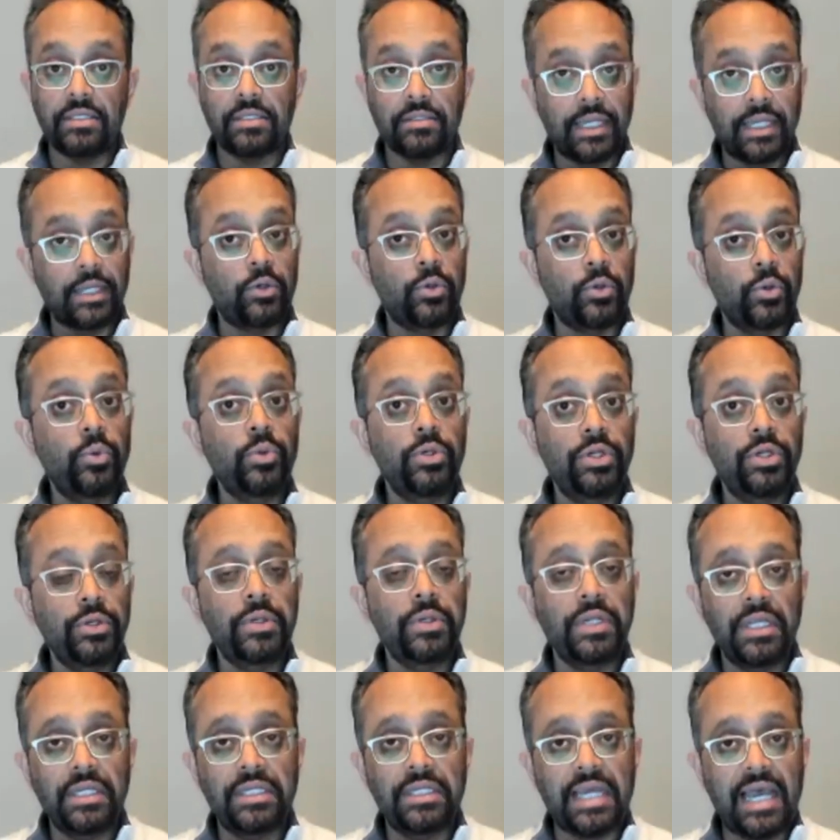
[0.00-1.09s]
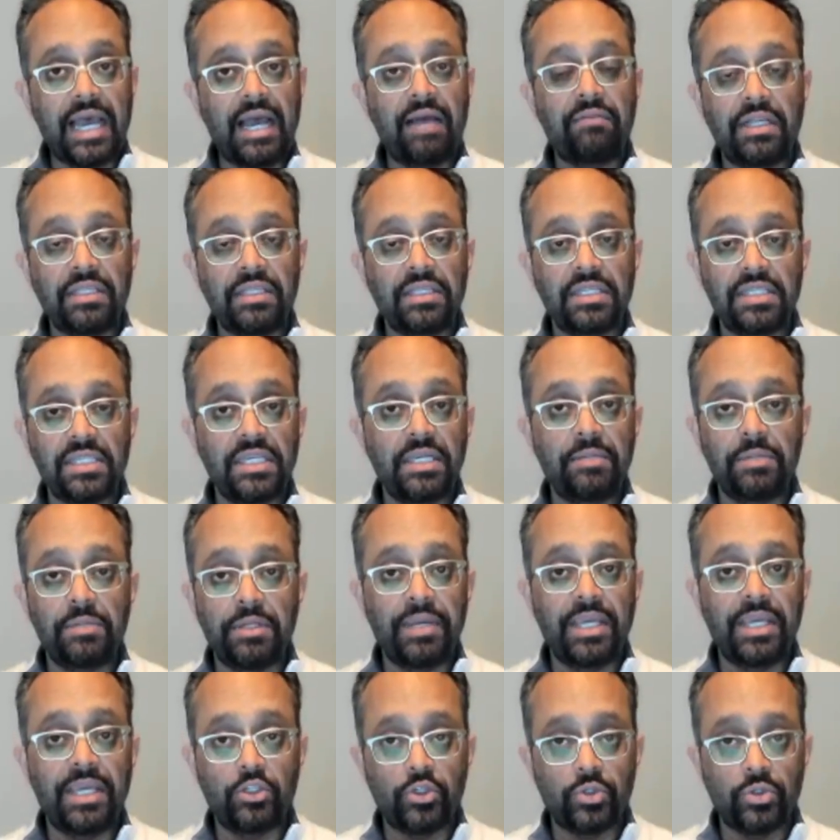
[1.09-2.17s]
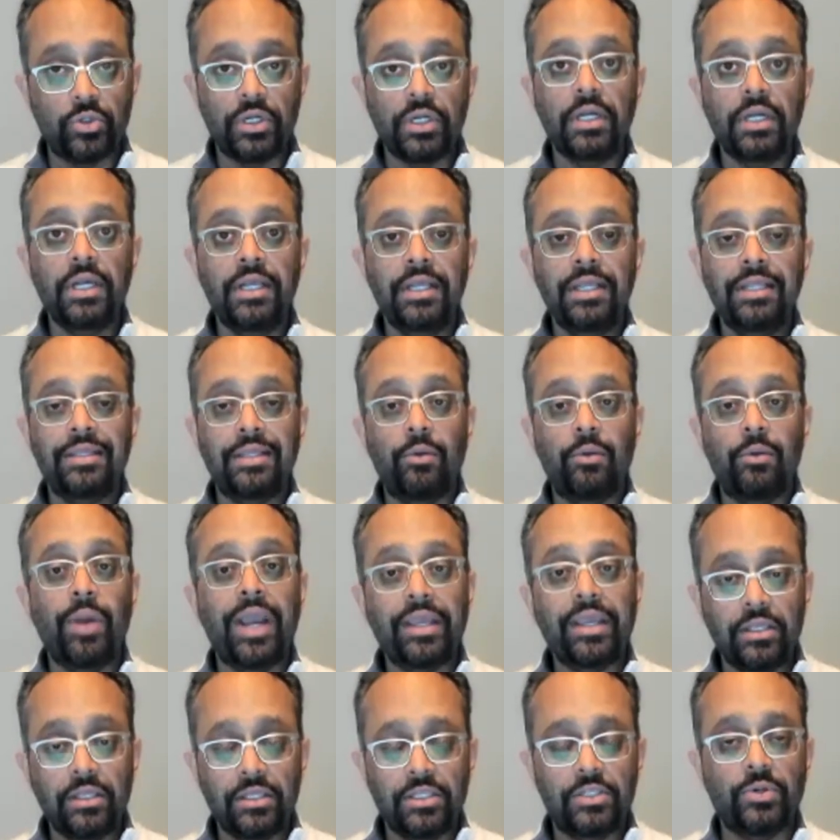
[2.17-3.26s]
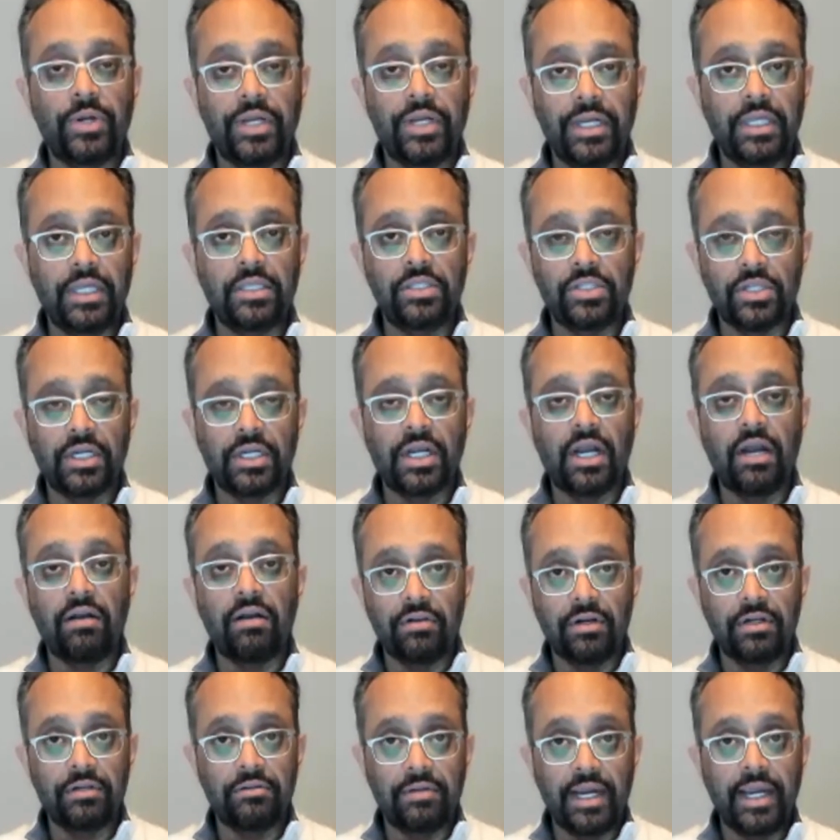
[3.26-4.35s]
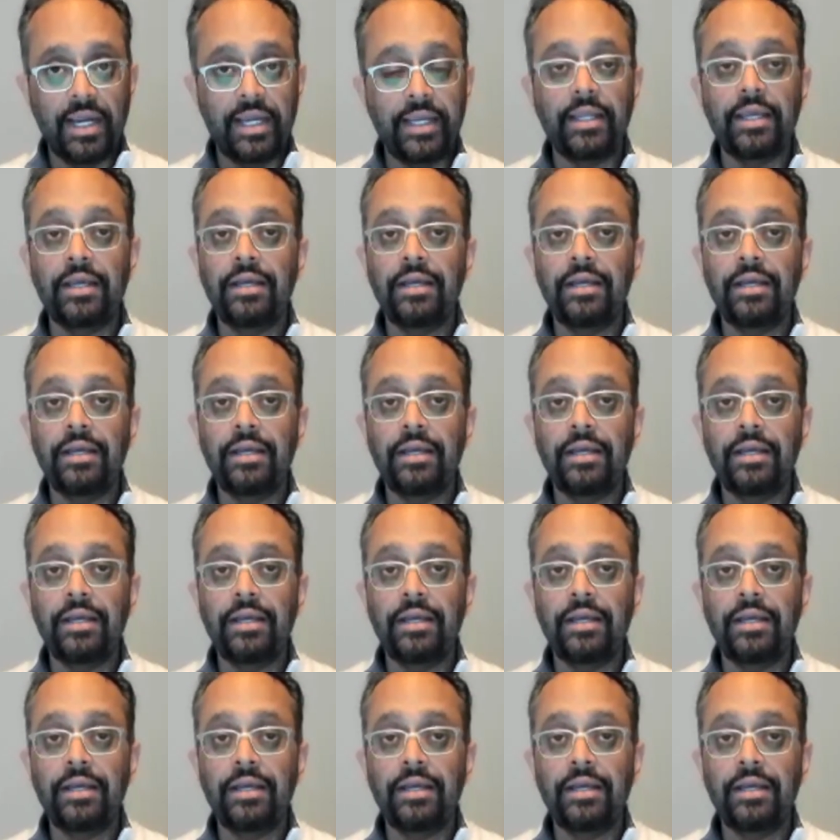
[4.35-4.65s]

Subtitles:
Like, who do you need to have on the team to make sure the regulatory needs are covered, right?